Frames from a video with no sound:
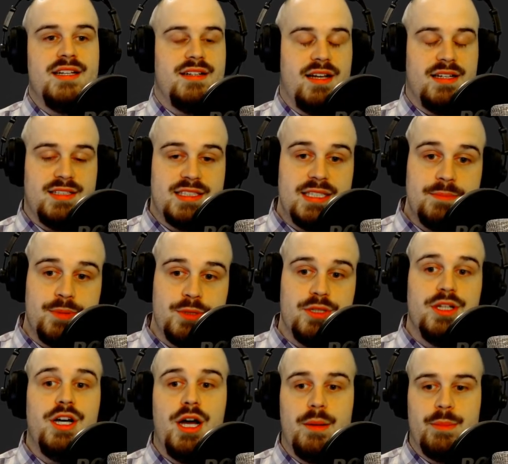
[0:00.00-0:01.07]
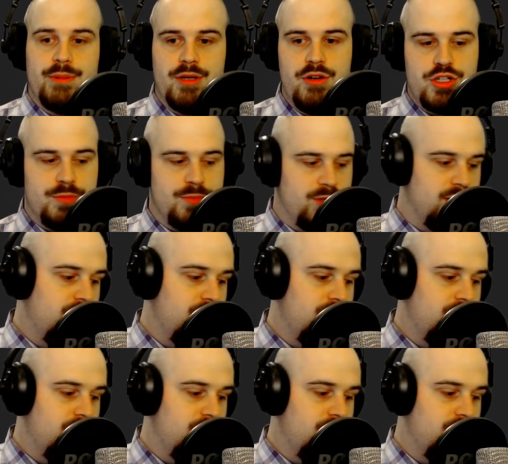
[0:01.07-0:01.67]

not simple, approachable.